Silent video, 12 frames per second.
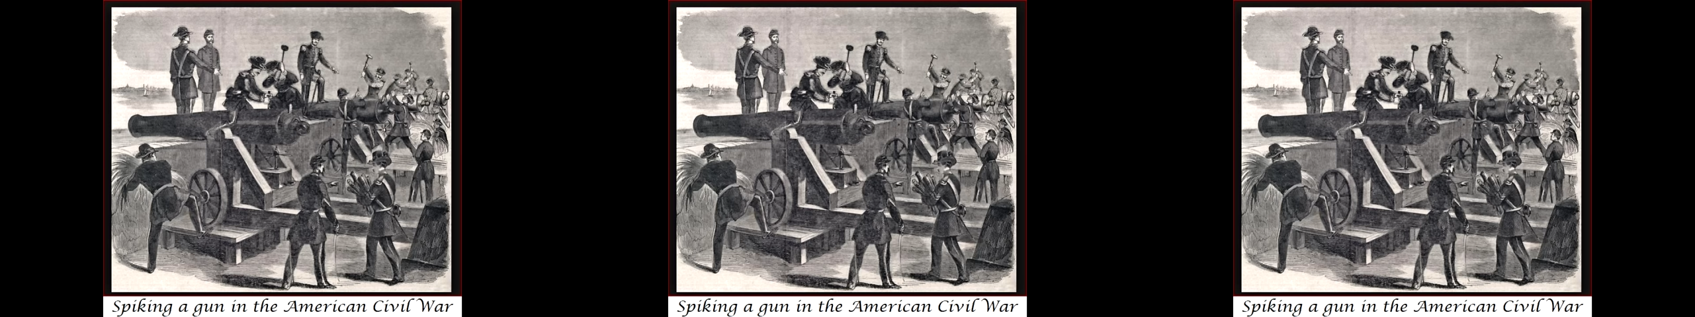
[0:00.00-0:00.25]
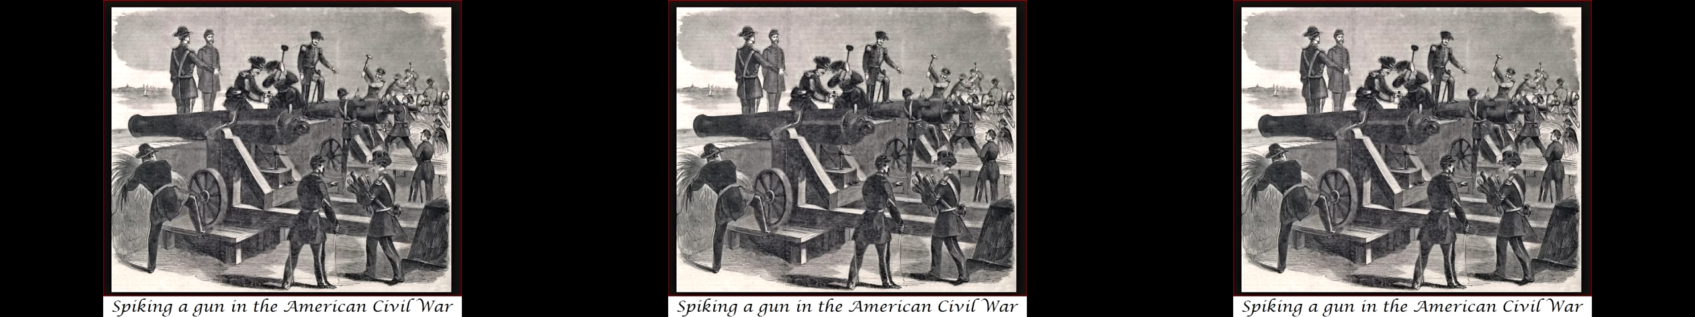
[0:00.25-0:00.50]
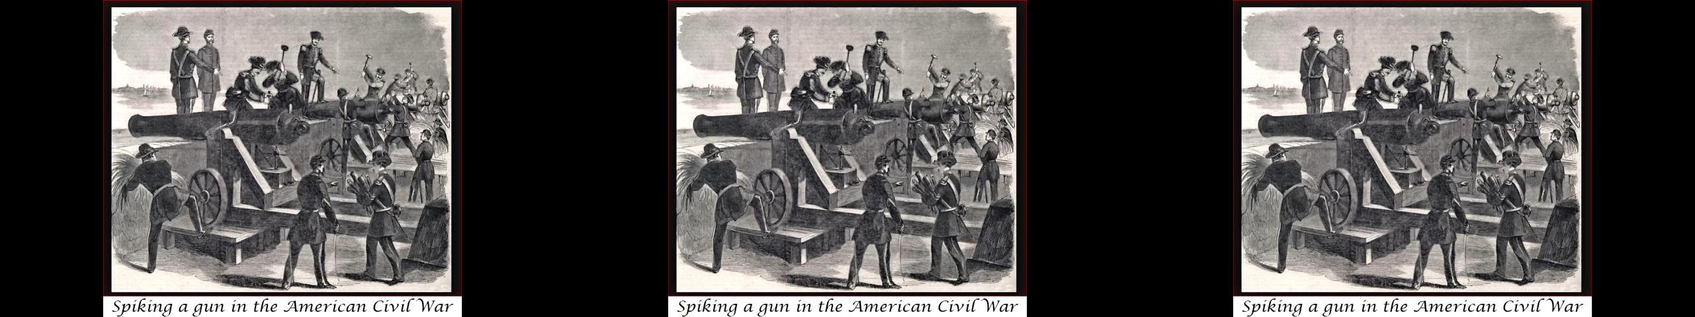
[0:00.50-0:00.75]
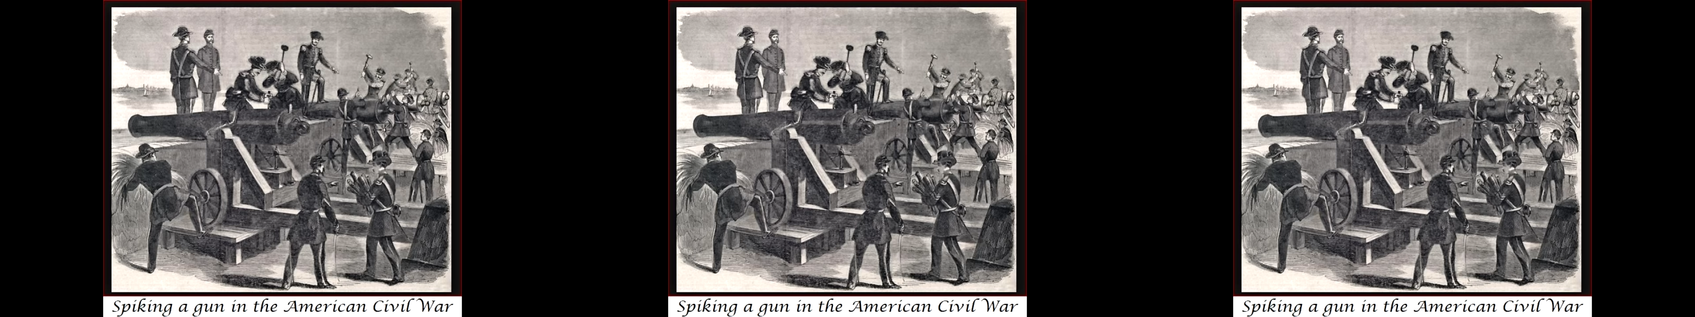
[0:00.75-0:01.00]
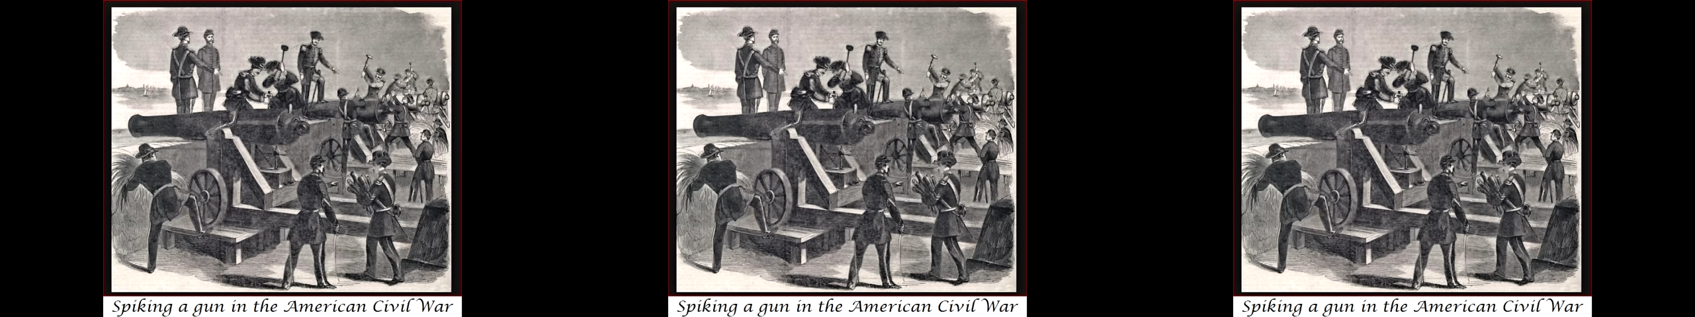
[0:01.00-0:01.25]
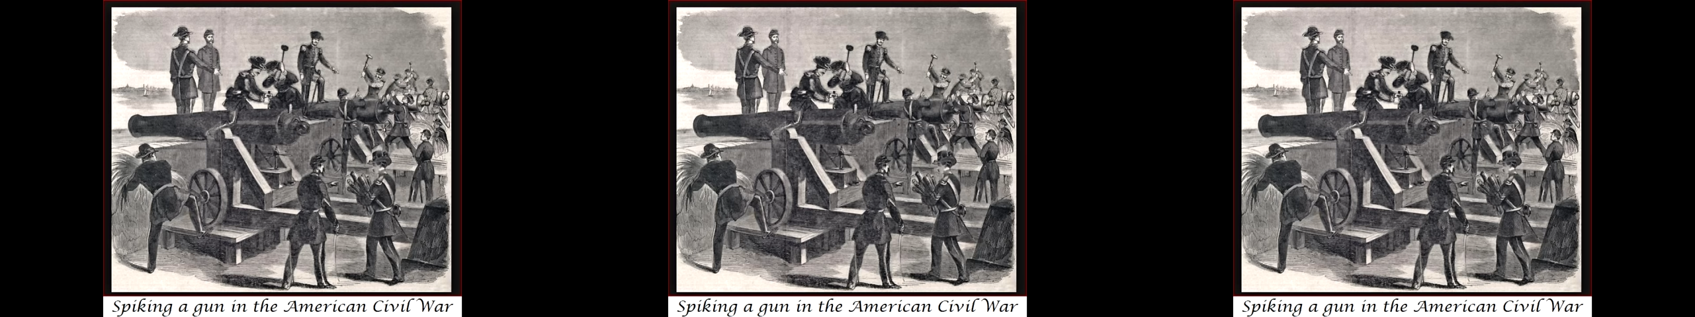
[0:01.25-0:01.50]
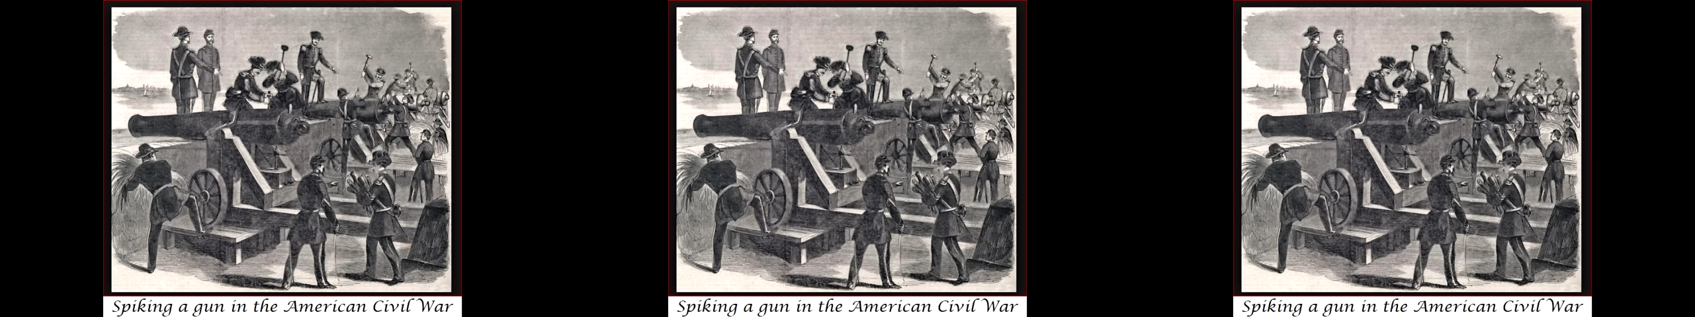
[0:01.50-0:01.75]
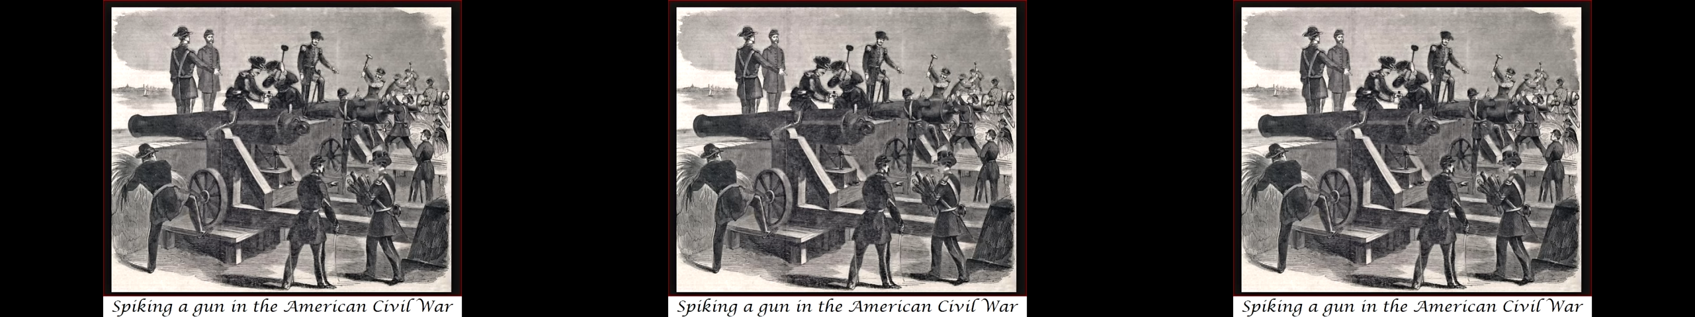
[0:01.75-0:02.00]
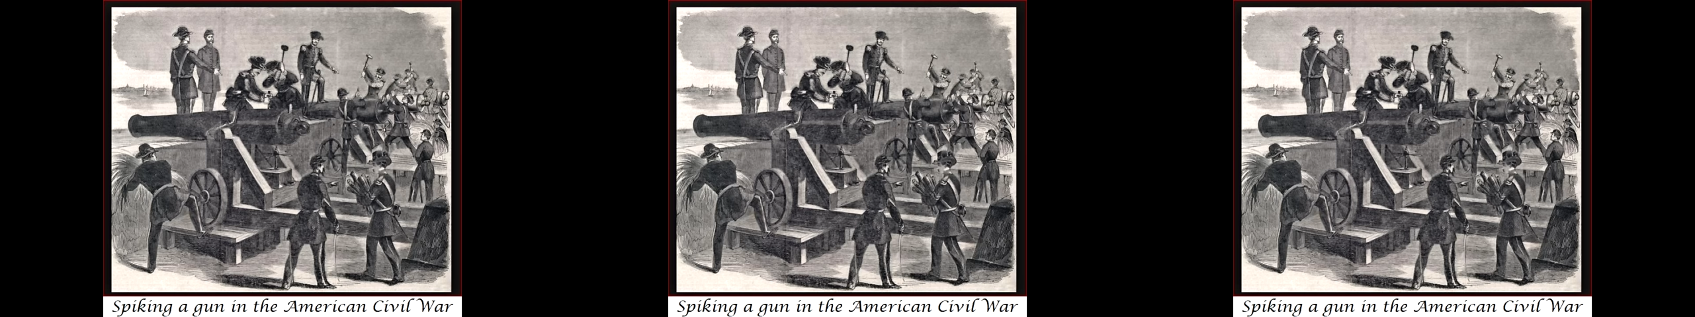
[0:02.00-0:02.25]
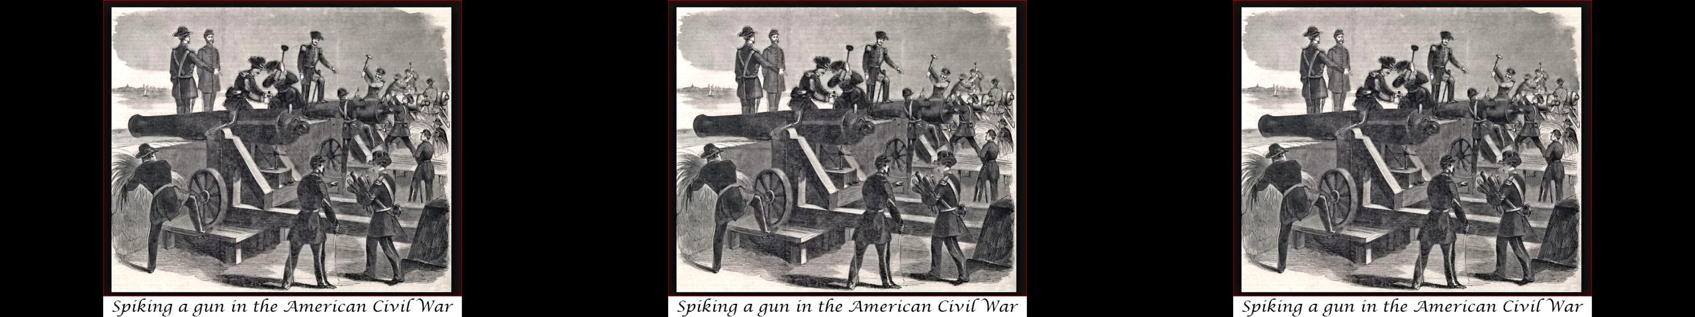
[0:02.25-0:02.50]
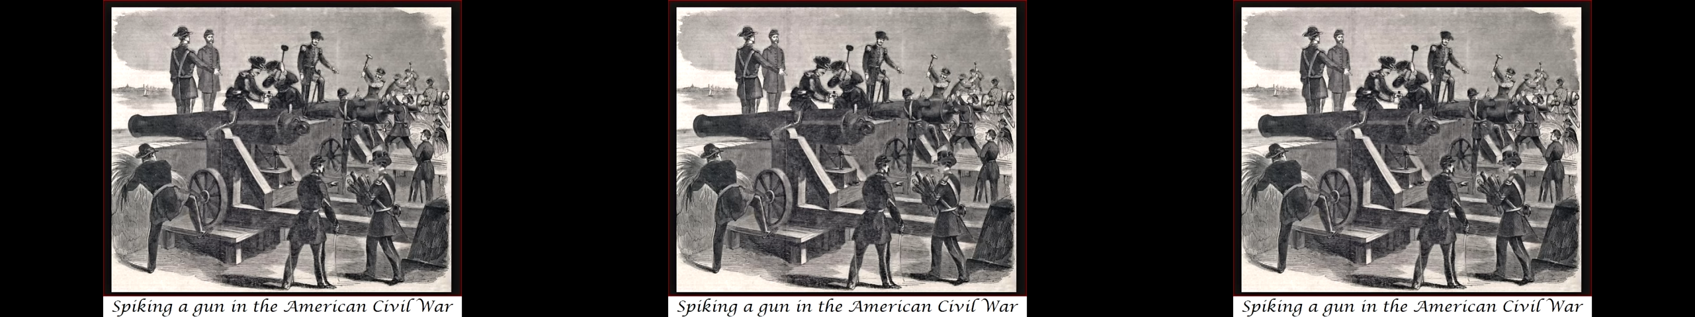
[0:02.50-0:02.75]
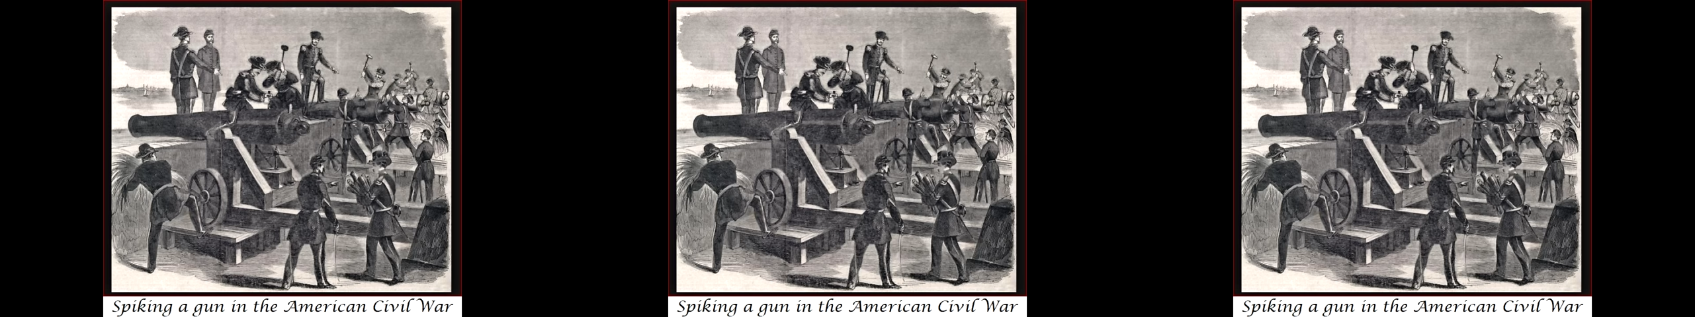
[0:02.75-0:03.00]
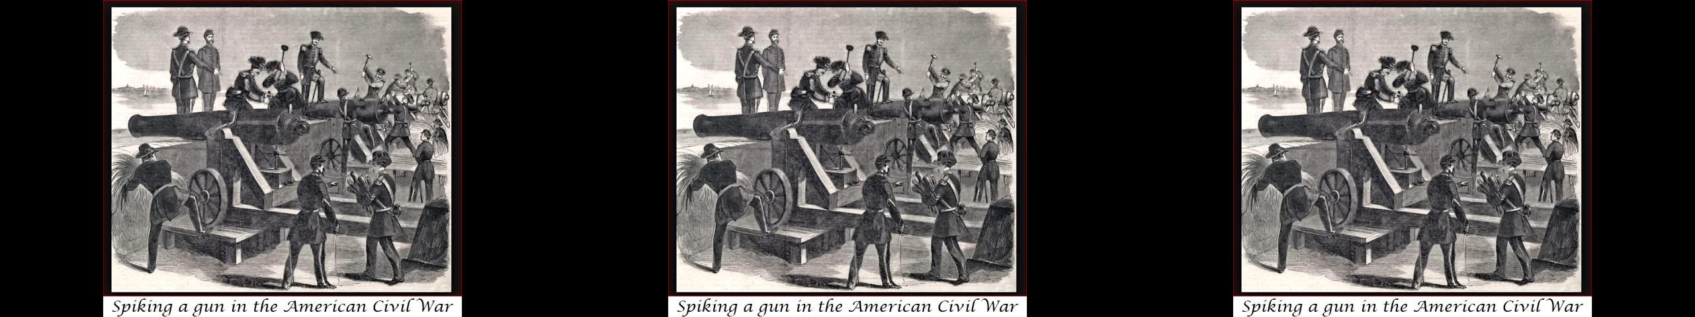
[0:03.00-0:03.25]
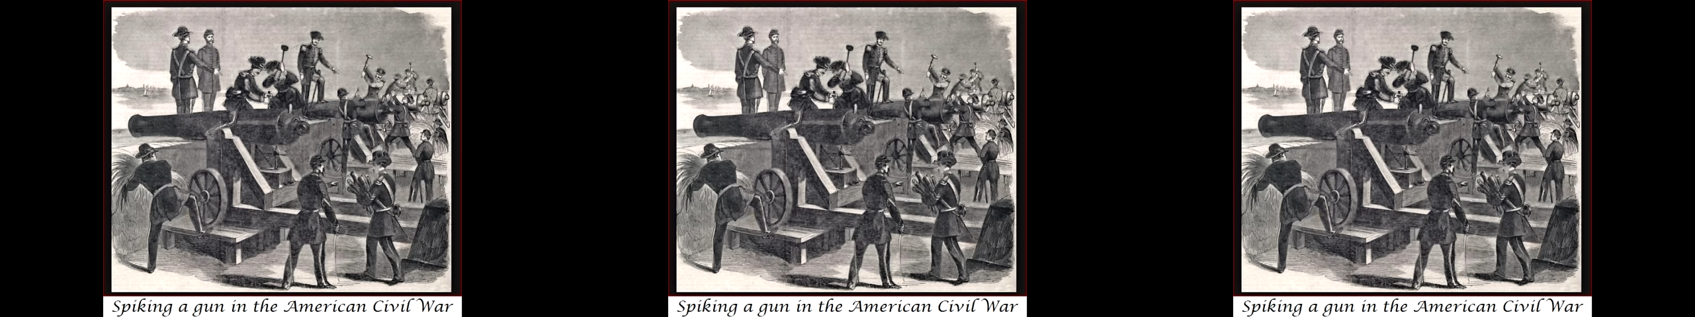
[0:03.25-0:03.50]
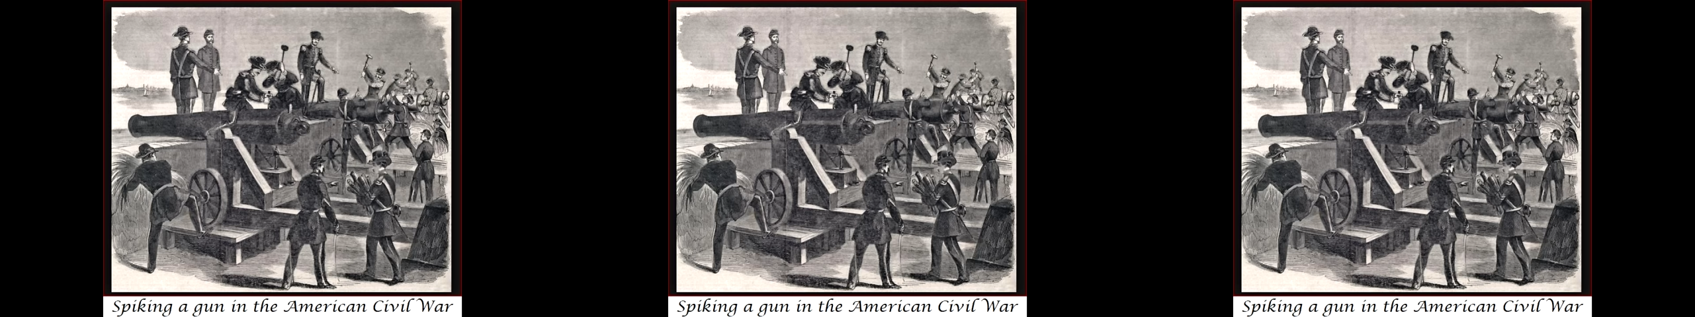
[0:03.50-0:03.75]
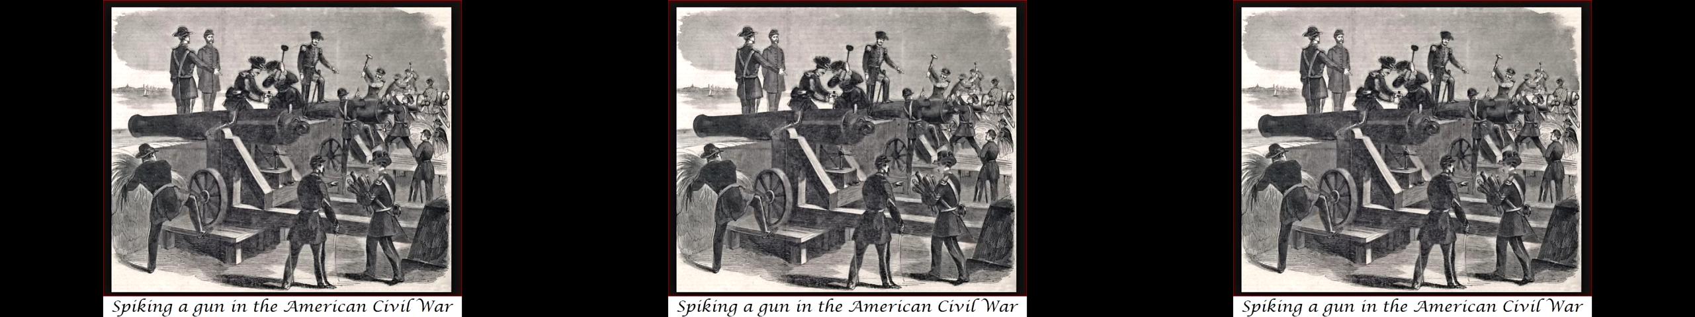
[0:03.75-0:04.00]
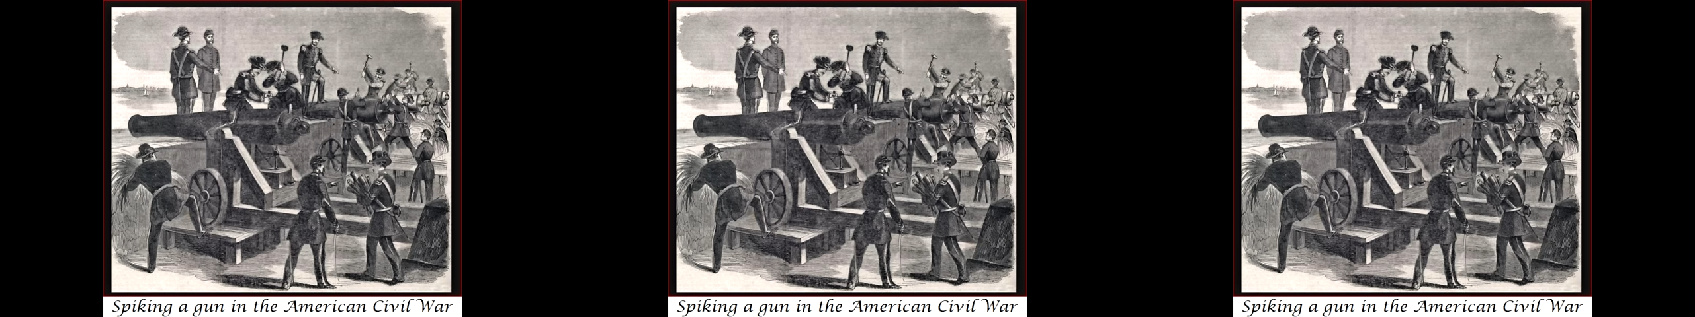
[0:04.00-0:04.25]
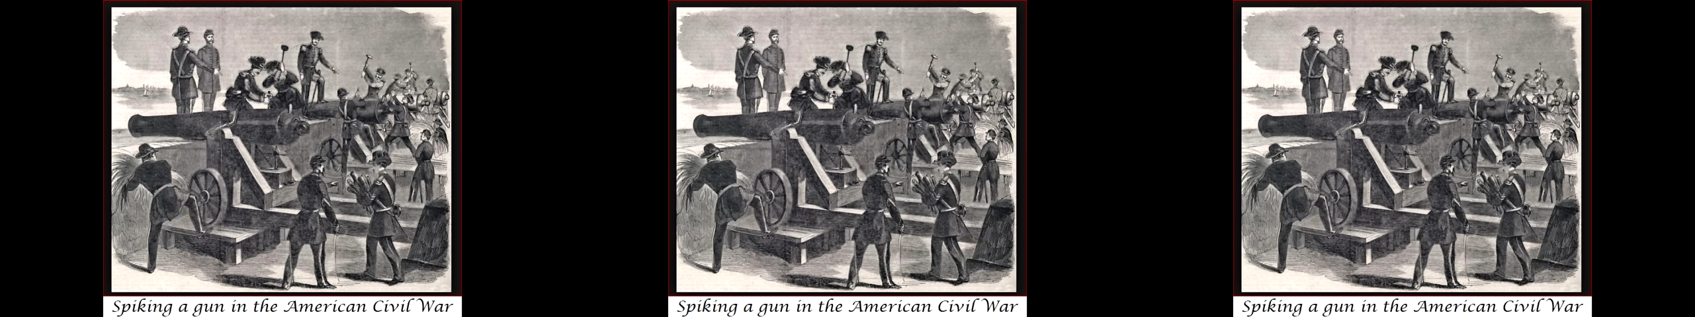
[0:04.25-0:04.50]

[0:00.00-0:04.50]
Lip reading: Nobody's mouth can be seen.